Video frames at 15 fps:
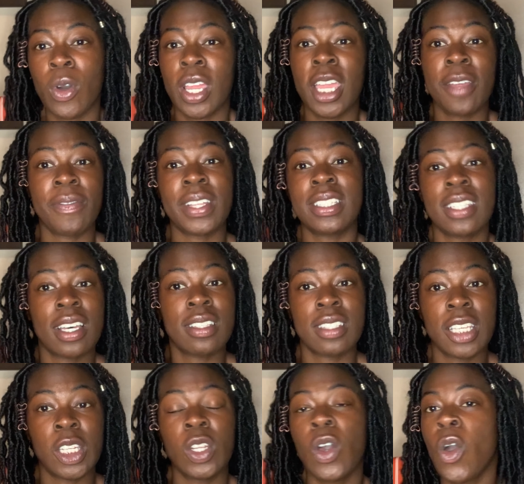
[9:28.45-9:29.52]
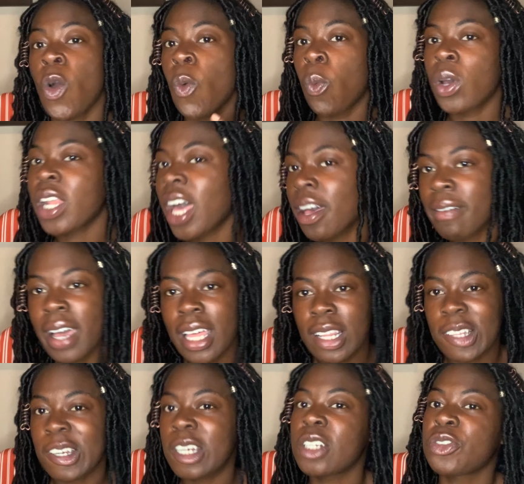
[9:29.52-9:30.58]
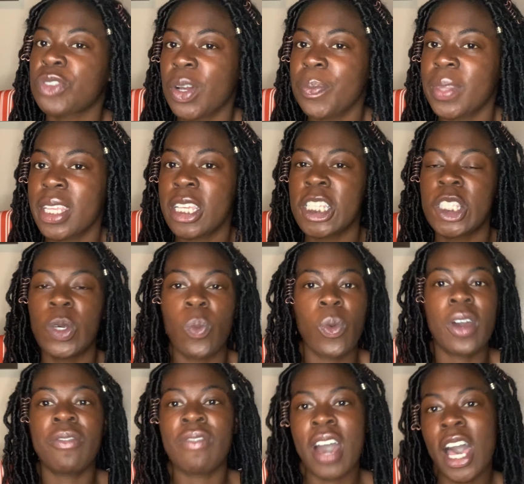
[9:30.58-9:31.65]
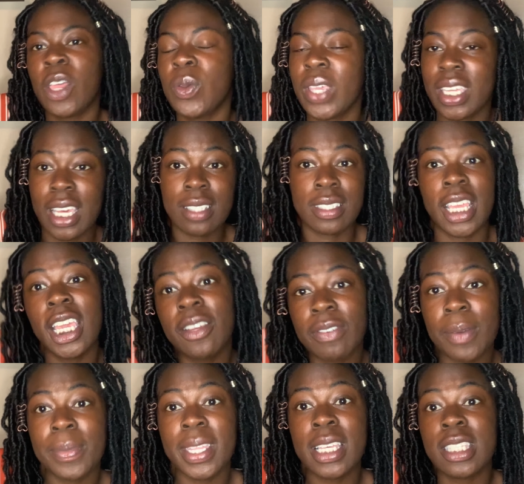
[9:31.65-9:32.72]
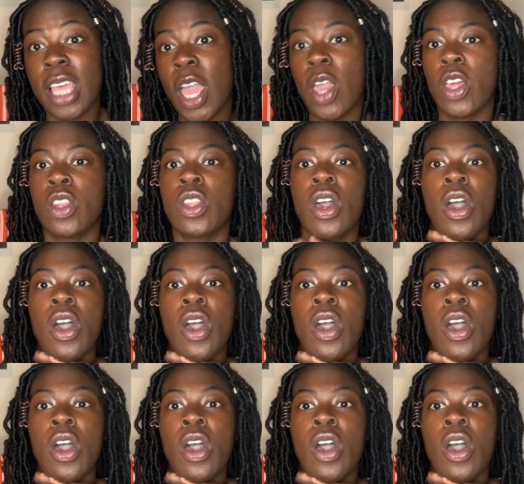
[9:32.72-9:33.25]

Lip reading: If it doesn't, what have I learned from this and what value can I take from this, and